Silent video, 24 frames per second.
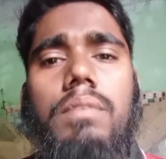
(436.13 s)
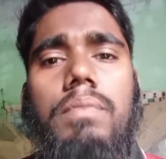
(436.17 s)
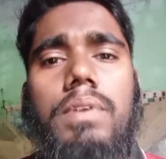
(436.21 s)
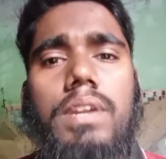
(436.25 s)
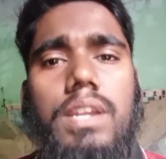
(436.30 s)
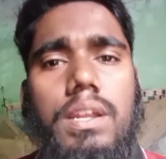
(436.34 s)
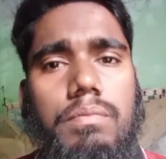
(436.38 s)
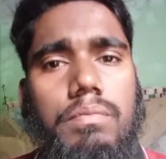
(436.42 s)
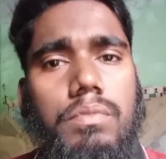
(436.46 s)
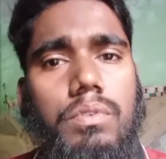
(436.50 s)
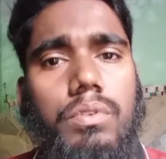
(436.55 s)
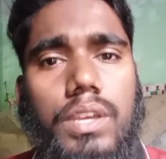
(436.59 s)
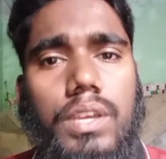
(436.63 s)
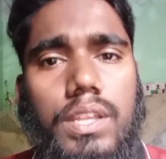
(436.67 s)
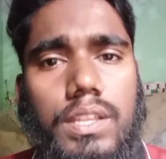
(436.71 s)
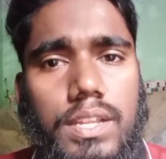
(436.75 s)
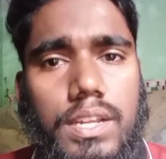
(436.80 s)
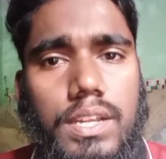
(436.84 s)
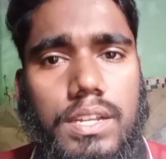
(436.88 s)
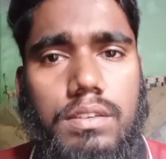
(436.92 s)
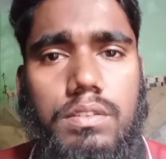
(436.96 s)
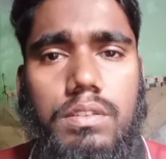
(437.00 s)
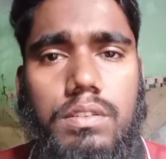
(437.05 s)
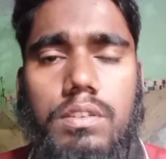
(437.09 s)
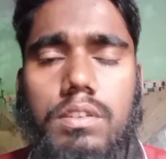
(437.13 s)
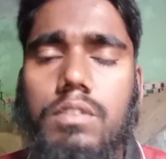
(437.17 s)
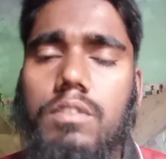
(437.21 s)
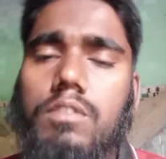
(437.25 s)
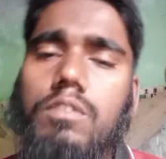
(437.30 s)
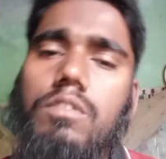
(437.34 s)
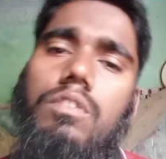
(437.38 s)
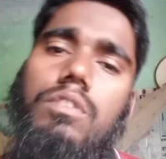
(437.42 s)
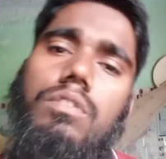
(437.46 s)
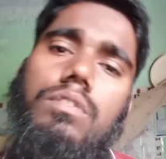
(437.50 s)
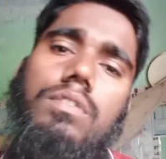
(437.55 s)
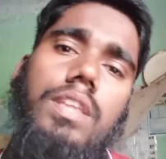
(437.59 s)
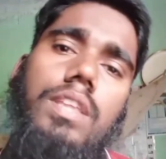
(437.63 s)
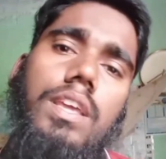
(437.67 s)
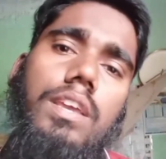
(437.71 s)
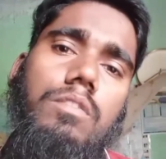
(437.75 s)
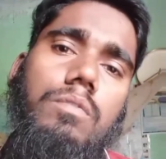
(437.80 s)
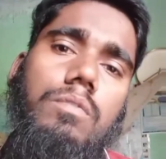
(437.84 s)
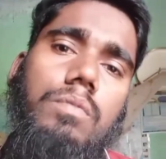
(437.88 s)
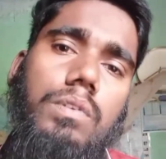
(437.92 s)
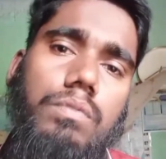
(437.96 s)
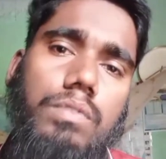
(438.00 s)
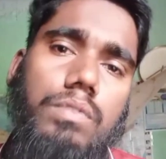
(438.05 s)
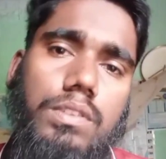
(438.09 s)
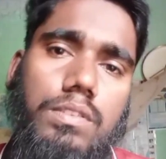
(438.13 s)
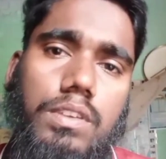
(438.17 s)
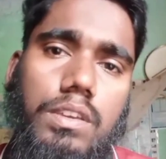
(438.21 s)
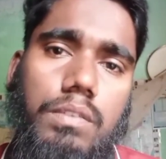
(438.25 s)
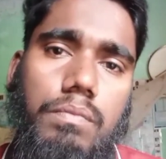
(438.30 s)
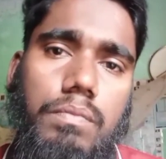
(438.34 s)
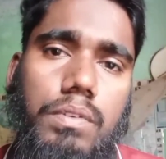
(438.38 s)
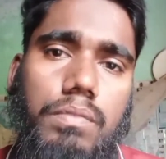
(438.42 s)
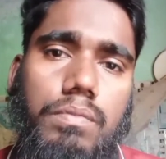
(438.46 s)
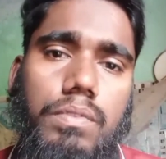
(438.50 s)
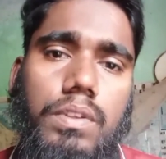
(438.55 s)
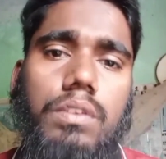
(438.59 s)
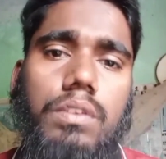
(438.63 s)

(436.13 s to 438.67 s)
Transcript: but I'm doing that. So thanks for watching my